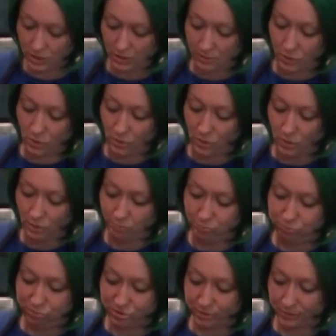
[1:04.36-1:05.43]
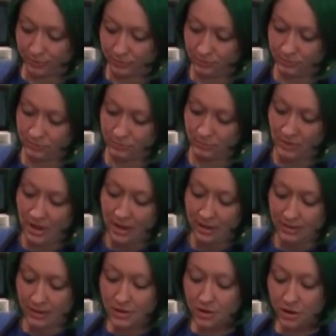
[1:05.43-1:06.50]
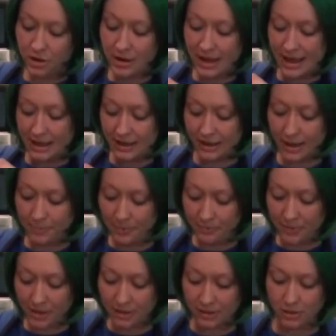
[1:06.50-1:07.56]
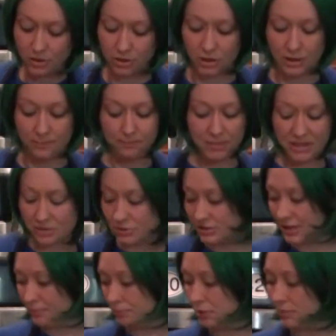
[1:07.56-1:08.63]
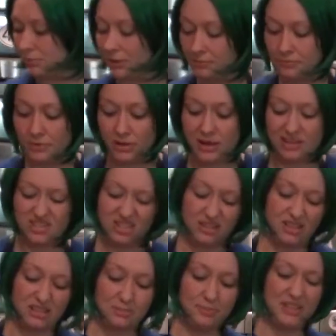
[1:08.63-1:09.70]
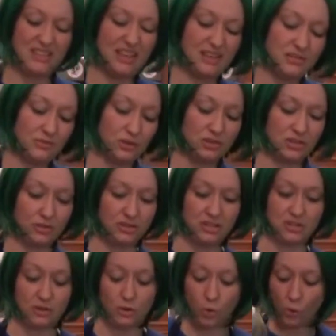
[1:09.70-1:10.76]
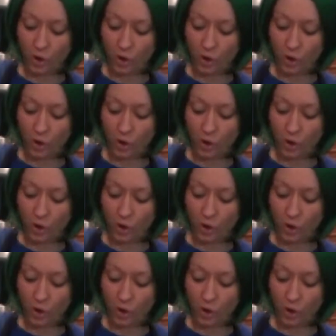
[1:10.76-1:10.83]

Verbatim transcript: a bowl. Then you're gonna add a cup of milk and you're gonna beat those up, blah, blah. Actually, let's beat the eggs first so it doesn't go